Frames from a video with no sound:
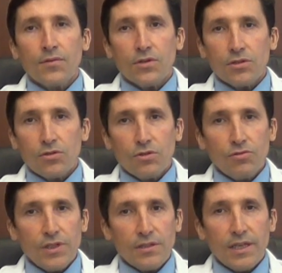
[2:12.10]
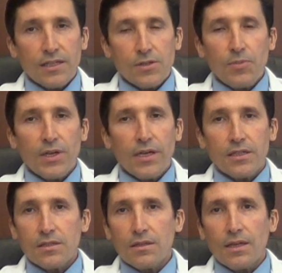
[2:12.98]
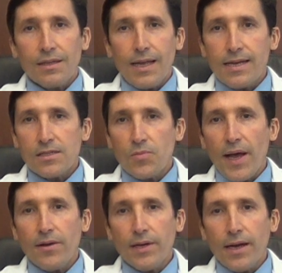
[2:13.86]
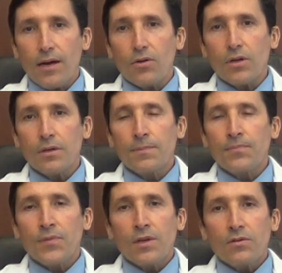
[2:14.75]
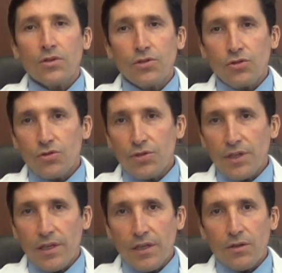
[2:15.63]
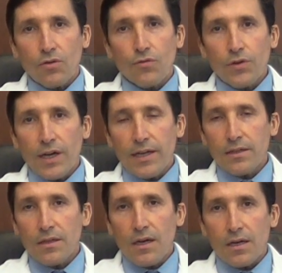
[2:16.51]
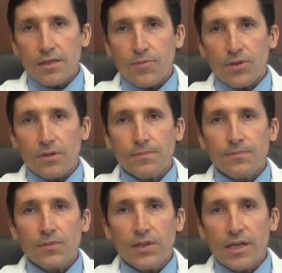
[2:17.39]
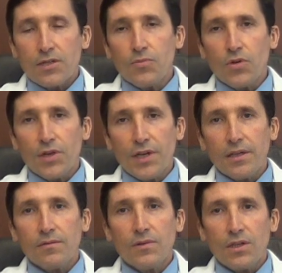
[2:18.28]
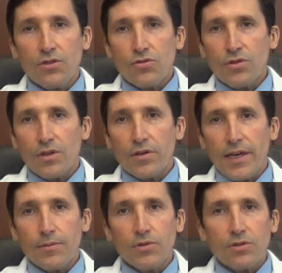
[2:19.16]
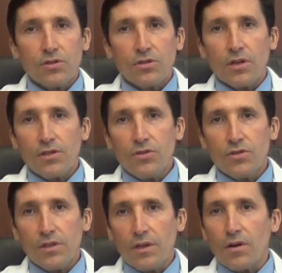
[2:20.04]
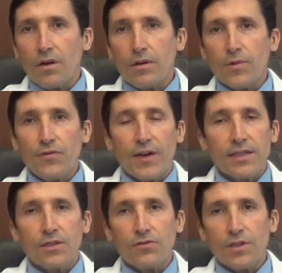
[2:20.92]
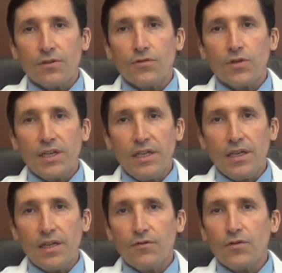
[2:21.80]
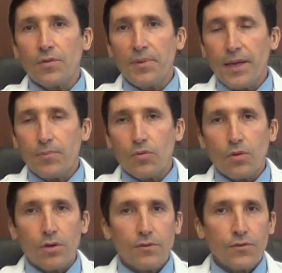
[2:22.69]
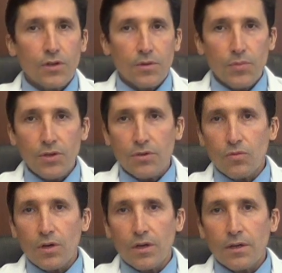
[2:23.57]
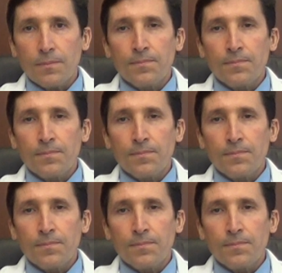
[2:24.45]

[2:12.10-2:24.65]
the surgery takes place, it lasts about an hour, they're usually in overnight in the hospital. The next morning, they usually are able to start using their arm effectively for eating, for paperwork, for computer work.